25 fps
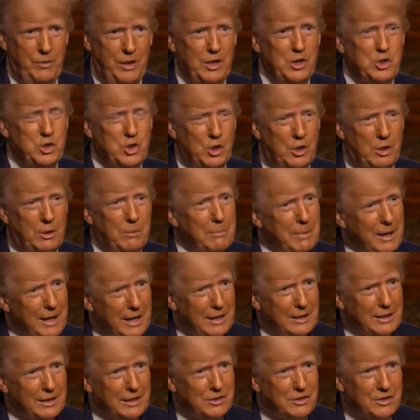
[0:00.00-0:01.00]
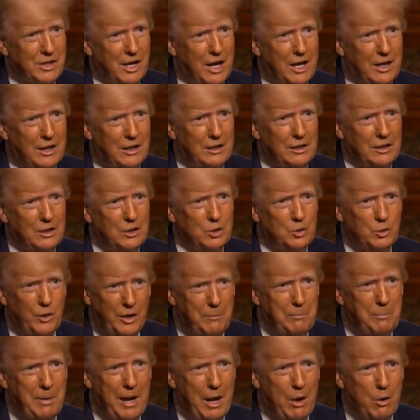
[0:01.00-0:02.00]
a certain man that's got
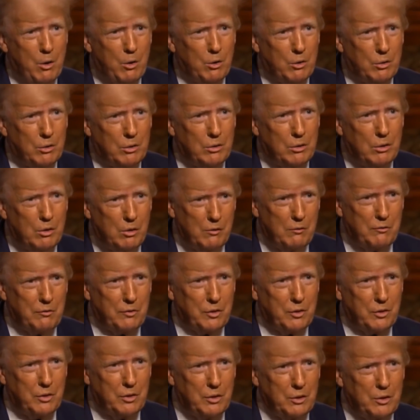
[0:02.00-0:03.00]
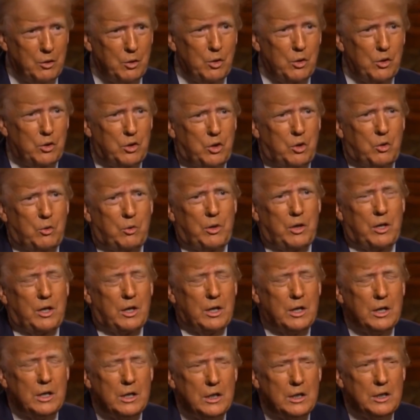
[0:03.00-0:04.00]
great power over North
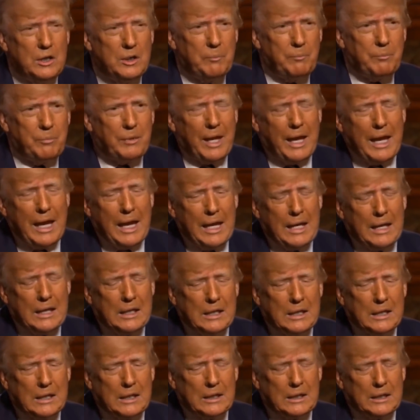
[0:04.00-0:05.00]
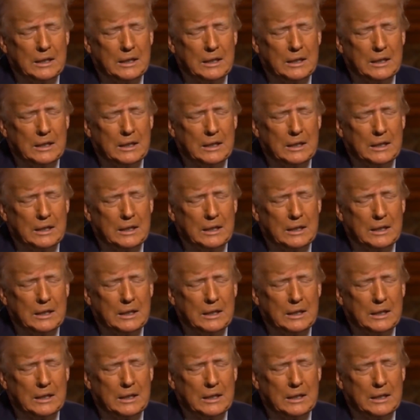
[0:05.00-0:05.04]
Korea. And